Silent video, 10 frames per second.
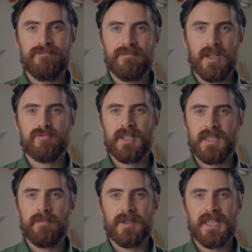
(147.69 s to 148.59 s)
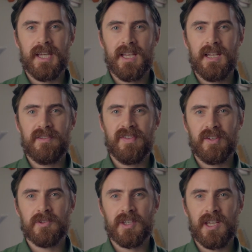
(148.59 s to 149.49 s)
My wrist in particular
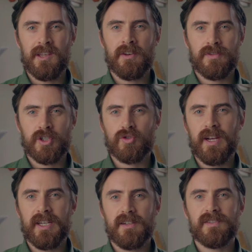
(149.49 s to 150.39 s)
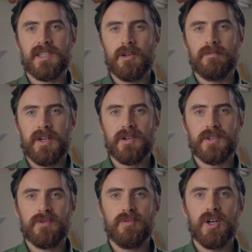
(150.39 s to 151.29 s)
feels a lot of strain after long
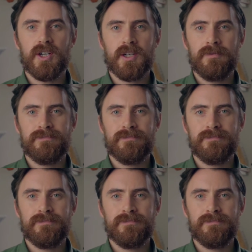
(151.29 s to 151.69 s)
periods of work.